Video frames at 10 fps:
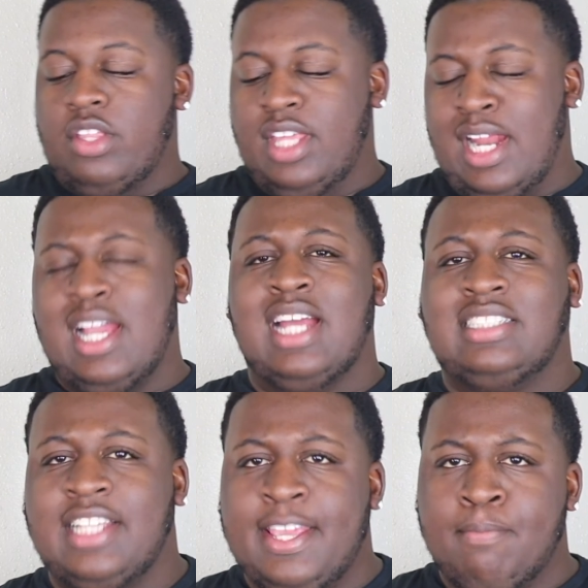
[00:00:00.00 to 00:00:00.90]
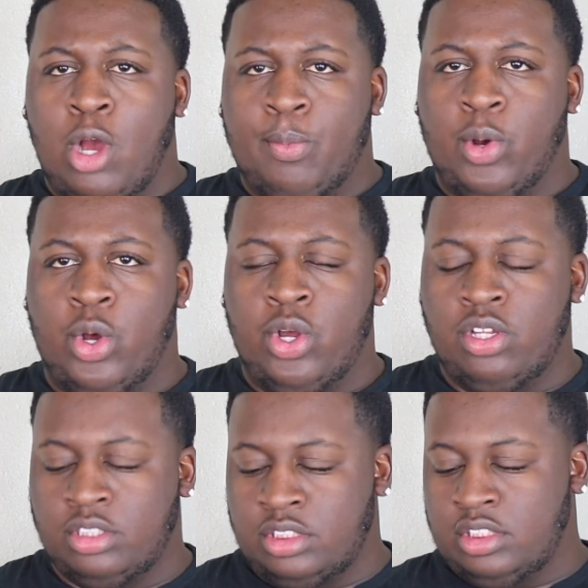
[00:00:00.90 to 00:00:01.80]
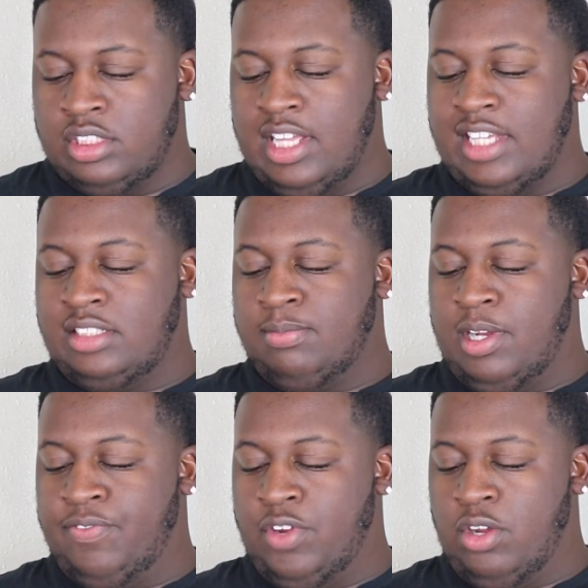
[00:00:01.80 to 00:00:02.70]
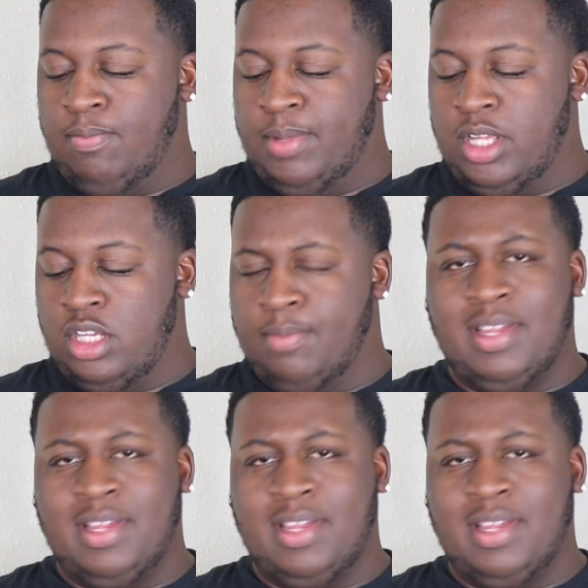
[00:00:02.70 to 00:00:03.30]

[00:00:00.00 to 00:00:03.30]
Then I got T Mobile. That's my phone bill.